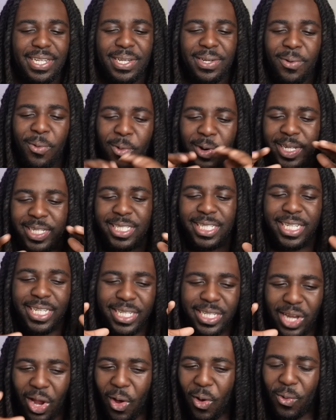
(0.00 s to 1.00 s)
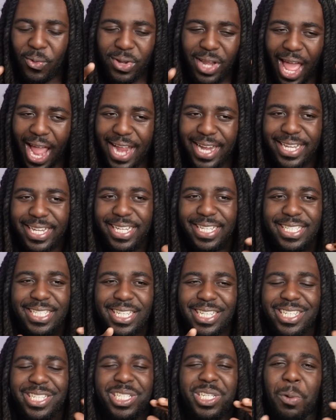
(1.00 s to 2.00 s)
Quizzy, don't like this.
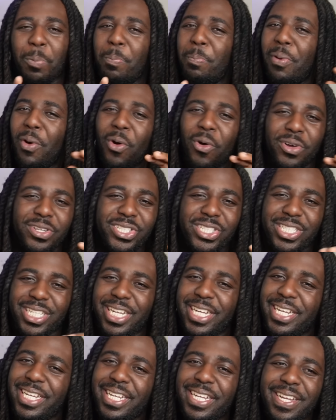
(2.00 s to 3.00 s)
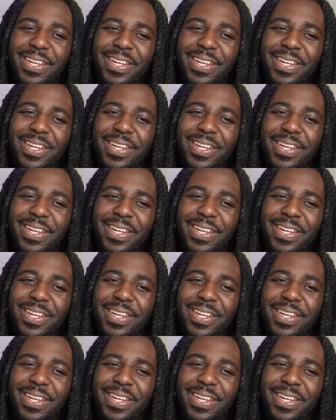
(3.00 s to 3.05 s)
This is some bullshit.